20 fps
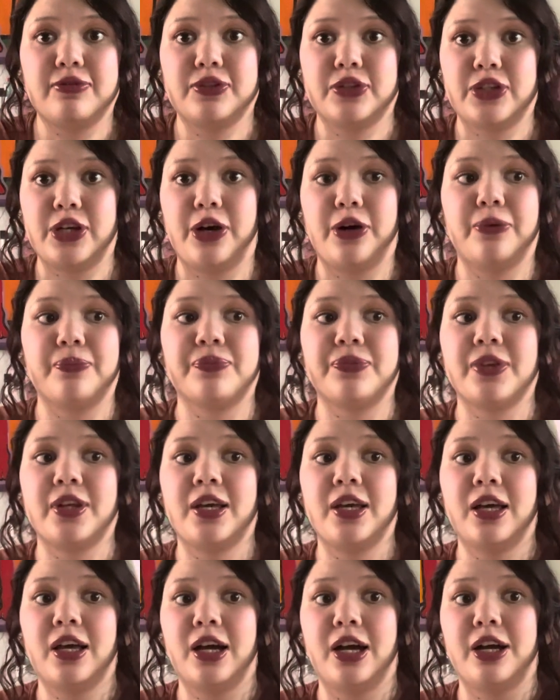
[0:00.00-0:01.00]
So
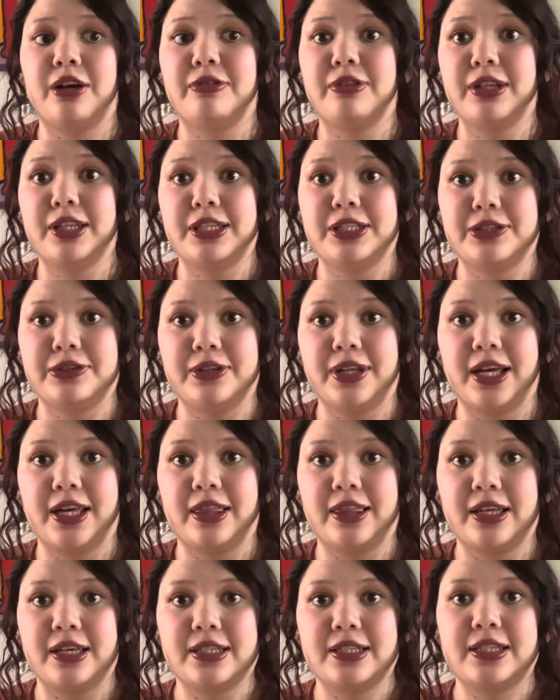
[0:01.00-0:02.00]
I really do like
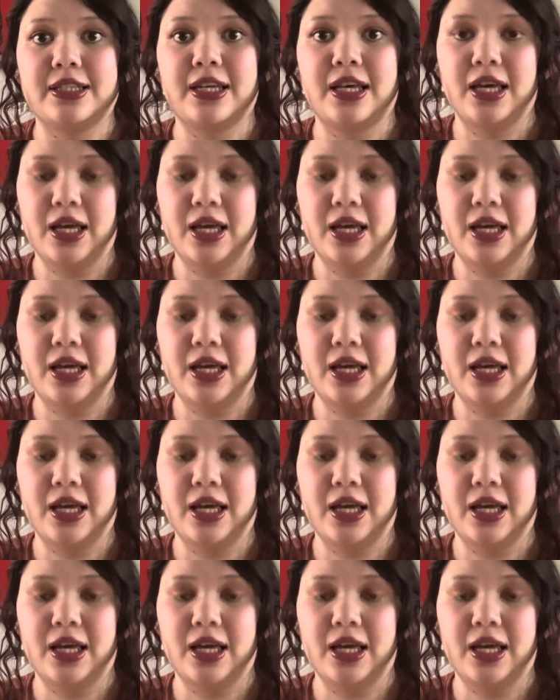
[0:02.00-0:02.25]
this.